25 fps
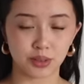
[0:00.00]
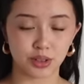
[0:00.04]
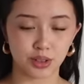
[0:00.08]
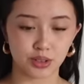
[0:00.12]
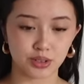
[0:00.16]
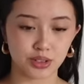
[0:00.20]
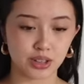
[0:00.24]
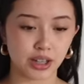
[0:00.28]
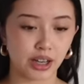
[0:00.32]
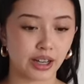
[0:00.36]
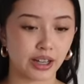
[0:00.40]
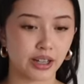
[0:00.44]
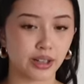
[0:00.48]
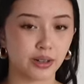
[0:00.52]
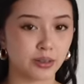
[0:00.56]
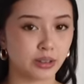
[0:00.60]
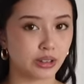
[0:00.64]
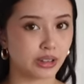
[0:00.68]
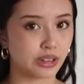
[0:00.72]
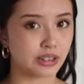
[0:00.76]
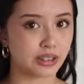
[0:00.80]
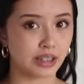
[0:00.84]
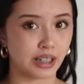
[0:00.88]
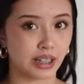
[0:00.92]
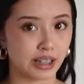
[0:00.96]
when you tie it
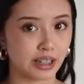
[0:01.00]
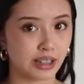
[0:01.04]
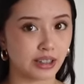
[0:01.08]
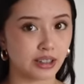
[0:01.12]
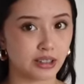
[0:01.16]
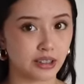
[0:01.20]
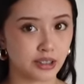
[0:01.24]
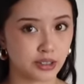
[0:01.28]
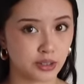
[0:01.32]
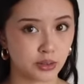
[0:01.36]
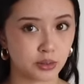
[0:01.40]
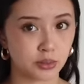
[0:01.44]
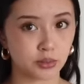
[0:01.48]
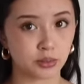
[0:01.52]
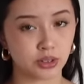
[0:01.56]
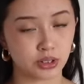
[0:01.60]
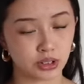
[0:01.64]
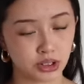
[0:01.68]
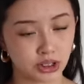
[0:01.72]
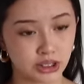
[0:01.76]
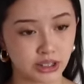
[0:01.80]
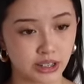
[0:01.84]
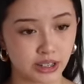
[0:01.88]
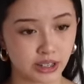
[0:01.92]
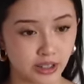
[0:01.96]
really tight, this will
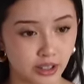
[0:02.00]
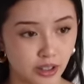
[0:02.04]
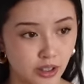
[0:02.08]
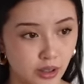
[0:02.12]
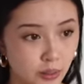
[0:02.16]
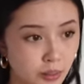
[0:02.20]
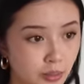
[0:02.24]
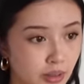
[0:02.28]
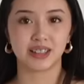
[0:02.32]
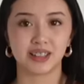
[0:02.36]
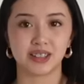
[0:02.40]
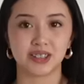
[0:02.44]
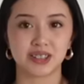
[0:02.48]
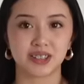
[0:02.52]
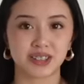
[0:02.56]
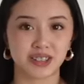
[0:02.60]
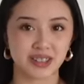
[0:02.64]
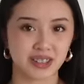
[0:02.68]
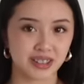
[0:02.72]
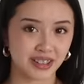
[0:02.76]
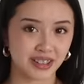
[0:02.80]
stay up. This one's